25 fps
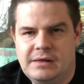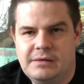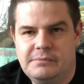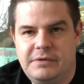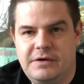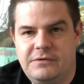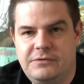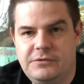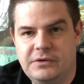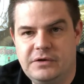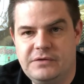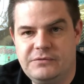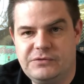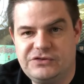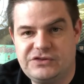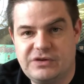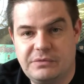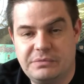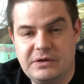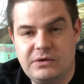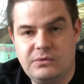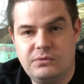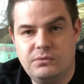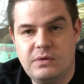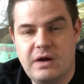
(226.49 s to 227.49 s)
But if you're looking for
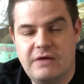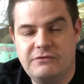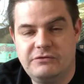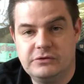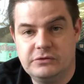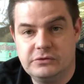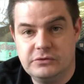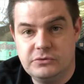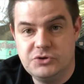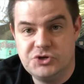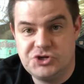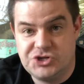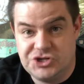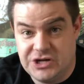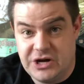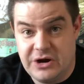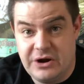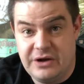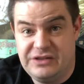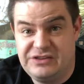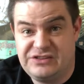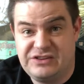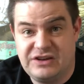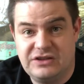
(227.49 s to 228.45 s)
something revolutionary that's